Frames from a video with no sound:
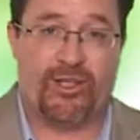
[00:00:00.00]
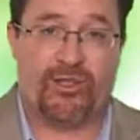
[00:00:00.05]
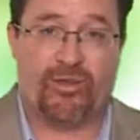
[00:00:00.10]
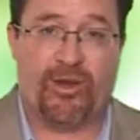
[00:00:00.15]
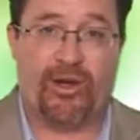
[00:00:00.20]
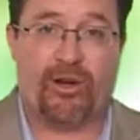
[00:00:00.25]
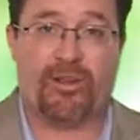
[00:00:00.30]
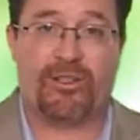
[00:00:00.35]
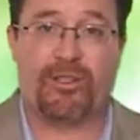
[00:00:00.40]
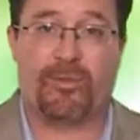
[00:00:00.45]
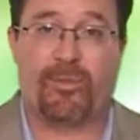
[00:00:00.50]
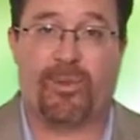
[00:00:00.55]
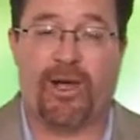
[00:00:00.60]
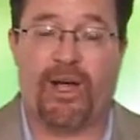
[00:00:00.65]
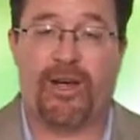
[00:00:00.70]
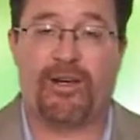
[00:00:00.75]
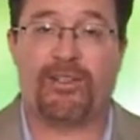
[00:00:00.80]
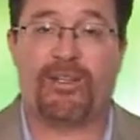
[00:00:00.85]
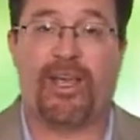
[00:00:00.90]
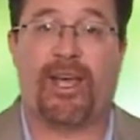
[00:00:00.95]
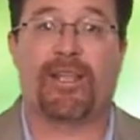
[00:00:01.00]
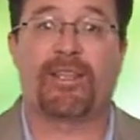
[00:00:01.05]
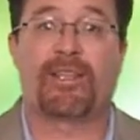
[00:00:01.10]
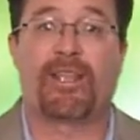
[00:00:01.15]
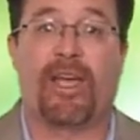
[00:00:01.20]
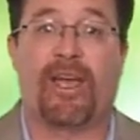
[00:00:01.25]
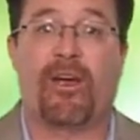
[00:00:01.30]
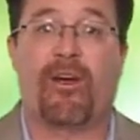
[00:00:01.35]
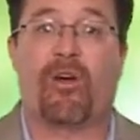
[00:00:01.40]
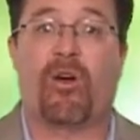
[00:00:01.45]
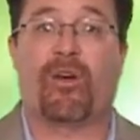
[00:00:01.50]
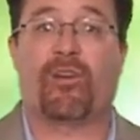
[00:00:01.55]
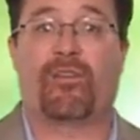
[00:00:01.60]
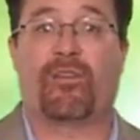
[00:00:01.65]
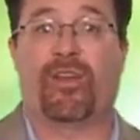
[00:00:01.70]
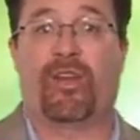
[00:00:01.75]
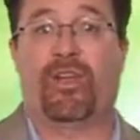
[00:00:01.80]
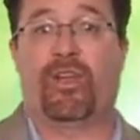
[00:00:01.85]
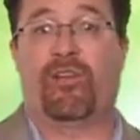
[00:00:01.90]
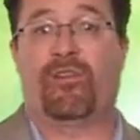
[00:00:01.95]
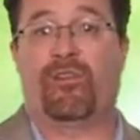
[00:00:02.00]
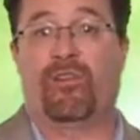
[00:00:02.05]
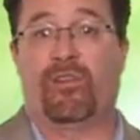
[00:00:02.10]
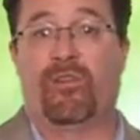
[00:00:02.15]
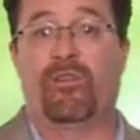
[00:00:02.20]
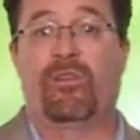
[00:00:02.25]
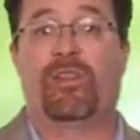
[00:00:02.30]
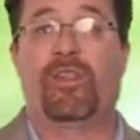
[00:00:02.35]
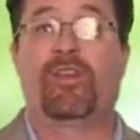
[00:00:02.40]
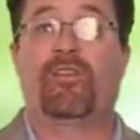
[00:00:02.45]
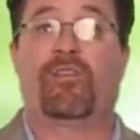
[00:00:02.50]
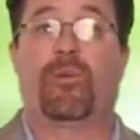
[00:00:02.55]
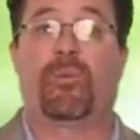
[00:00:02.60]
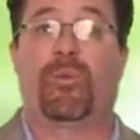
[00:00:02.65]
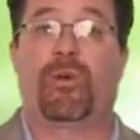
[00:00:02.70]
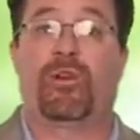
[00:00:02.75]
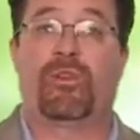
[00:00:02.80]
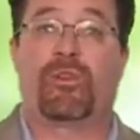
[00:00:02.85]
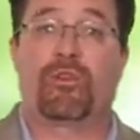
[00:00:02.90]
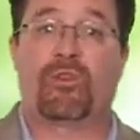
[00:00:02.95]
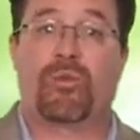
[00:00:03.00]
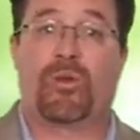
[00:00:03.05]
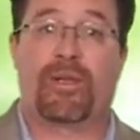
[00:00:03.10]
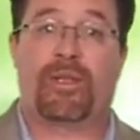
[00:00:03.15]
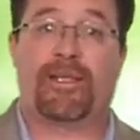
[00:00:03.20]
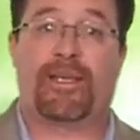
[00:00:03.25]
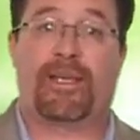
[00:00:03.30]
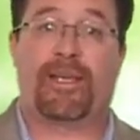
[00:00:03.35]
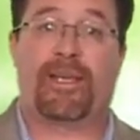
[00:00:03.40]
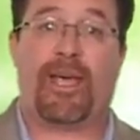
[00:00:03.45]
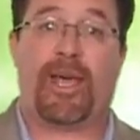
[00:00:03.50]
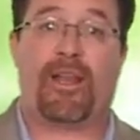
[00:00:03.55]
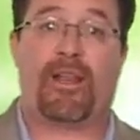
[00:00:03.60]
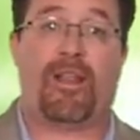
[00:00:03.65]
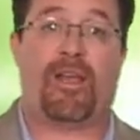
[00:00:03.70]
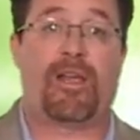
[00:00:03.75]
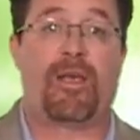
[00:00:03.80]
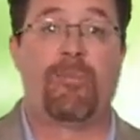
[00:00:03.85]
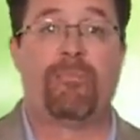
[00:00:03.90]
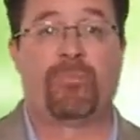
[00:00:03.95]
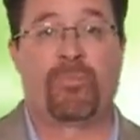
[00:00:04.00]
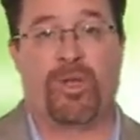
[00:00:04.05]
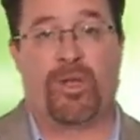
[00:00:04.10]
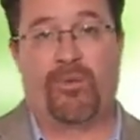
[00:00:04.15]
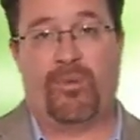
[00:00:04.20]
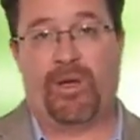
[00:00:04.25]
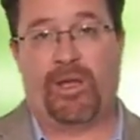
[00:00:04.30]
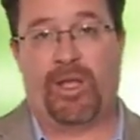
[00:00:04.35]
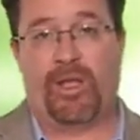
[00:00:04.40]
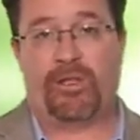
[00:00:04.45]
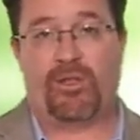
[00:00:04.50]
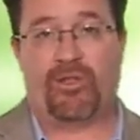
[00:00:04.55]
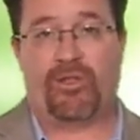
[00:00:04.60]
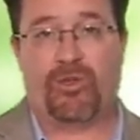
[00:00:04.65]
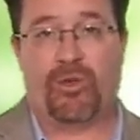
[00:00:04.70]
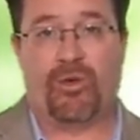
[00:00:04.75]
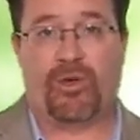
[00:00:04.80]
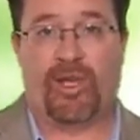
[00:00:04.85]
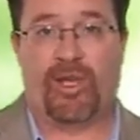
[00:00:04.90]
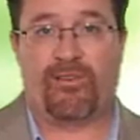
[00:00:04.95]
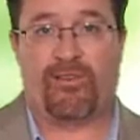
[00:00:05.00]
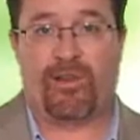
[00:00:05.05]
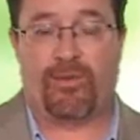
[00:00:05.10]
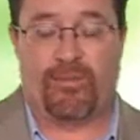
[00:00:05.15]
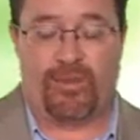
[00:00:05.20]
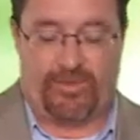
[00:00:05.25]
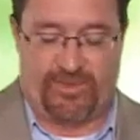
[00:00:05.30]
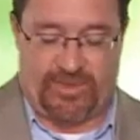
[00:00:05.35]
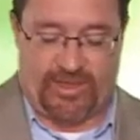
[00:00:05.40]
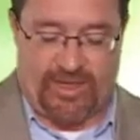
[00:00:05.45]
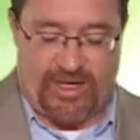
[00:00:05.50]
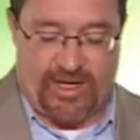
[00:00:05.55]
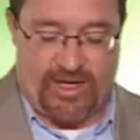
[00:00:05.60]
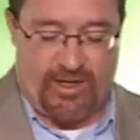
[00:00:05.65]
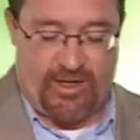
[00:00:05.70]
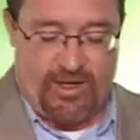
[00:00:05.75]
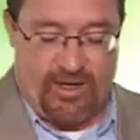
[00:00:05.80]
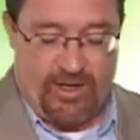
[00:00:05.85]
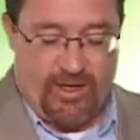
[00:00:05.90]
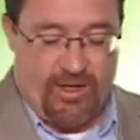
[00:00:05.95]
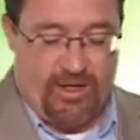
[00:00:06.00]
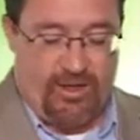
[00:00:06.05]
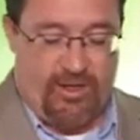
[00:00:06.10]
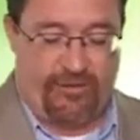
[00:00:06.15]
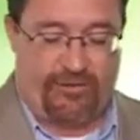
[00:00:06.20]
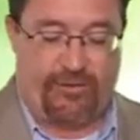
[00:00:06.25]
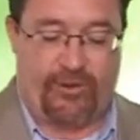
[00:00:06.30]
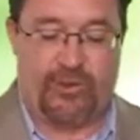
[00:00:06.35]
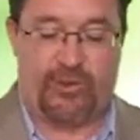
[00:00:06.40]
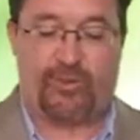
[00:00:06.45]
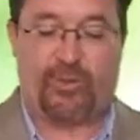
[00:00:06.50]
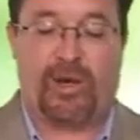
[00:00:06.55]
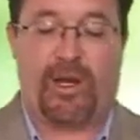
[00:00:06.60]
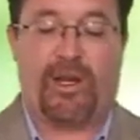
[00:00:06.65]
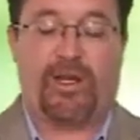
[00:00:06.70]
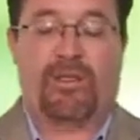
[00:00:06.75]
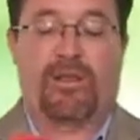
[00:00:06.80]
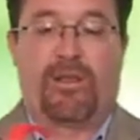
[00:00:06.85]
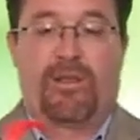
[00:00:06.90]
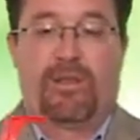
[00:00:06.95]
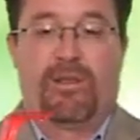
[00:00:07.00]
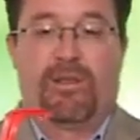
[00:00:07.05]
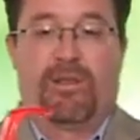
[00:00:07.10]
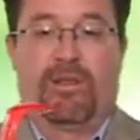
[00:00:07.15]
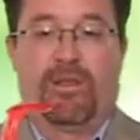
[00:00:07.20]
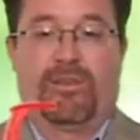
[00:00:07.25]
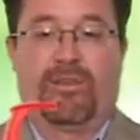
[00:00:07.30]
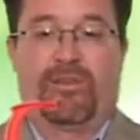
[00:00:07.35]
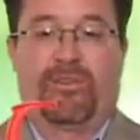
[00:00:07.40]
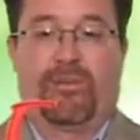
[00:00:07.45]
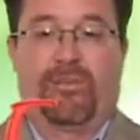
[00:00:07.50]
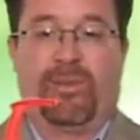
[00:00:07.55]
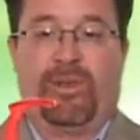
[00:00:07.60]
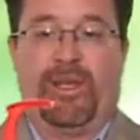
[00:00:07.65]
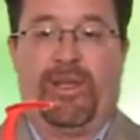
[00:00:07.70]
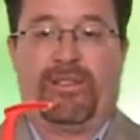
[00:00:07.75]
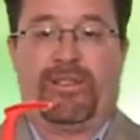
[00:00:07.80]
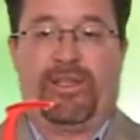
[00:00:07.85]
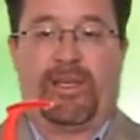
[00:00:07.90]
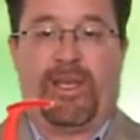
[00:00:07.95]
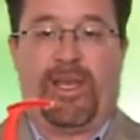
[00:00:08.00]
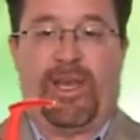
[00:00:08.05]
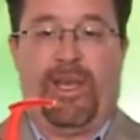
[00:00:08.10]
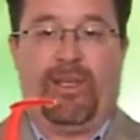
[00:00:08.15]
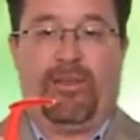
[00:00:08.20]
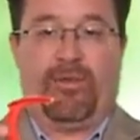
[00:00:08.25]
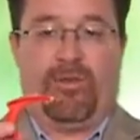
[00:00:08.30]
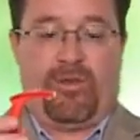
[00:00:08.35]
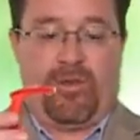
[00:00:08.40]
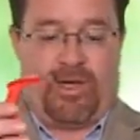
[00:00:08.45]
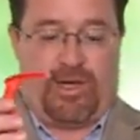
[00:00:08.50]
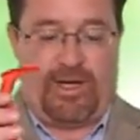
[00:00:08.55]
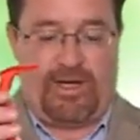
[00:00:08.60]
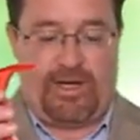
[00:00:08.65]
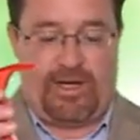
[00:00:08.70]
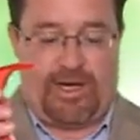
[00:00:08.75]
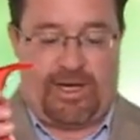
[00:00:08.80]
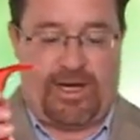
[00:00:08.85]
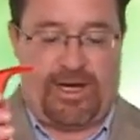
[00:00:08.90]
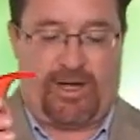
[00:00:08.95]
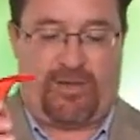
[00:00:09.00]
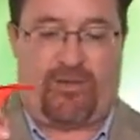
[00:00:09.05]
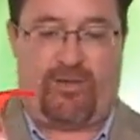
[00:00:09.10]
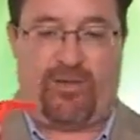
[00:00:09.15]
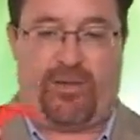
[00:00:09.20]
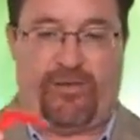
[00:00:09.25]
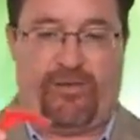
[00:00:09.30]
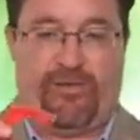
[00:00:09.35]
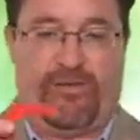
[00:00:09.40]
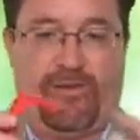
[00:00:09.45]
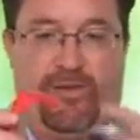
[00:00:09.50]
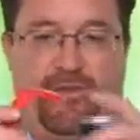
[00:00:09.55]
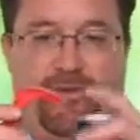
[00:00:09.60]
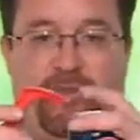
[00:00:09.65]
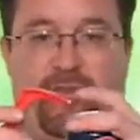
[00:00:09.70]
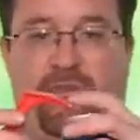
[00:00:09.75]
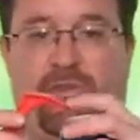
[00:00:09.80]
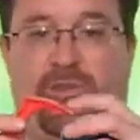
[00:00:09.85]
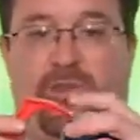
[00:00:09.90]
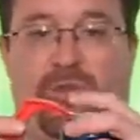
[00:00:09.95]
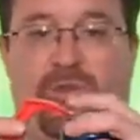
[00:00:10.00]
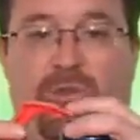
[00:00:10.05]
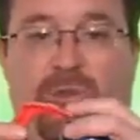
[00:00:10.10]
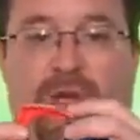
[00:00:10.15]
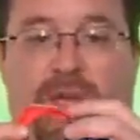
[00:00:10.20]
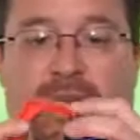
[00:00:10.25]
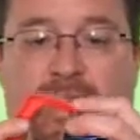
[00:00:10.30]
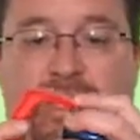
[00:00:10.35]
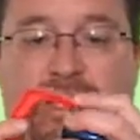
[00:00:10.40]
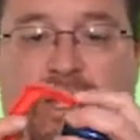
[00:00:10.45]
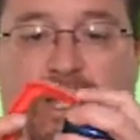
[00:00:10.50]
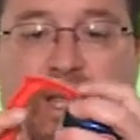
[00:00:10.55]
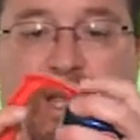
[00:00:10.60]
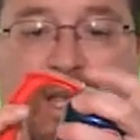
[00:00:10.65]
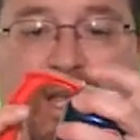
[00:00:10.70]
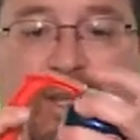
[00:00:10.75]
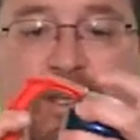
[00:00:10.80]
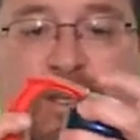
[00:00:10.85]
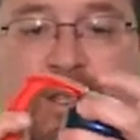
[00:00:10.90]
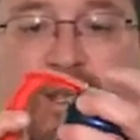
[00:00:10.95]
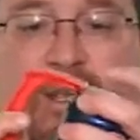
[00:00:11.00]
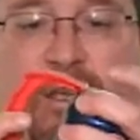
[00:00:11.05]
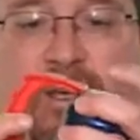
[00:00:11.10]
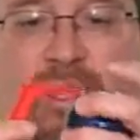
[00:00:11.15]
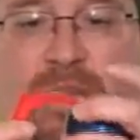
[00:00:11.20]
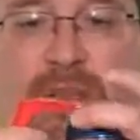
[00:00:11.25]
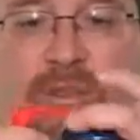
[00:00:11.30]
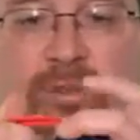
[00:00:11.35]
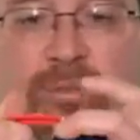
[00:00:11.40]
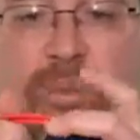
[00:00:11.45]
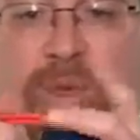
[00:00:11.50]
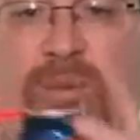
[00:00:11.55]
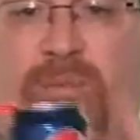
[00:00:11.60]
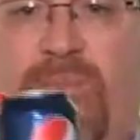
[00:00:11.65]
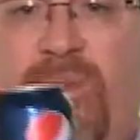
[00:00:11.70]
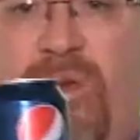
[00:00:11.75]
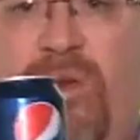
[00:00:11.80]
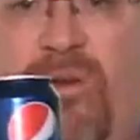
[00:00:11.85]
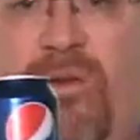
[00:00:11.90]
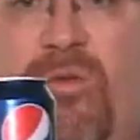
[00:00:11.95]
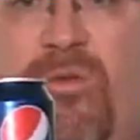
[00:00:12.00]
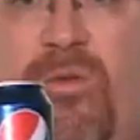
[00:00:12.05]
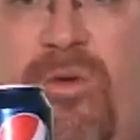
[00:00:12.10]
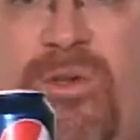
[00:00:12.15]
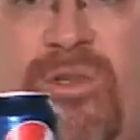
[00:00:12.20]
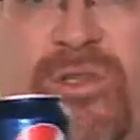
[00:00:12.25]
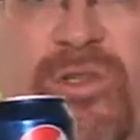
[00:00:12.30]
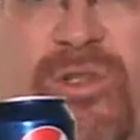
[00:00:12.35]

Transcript: That's right, our suppliers out there are sending us the new things they're putting in their 2010 catalog, and we like to showcase some of them today. The first product, this is a plastic handle and it actually affixes to a can. It can either be beer or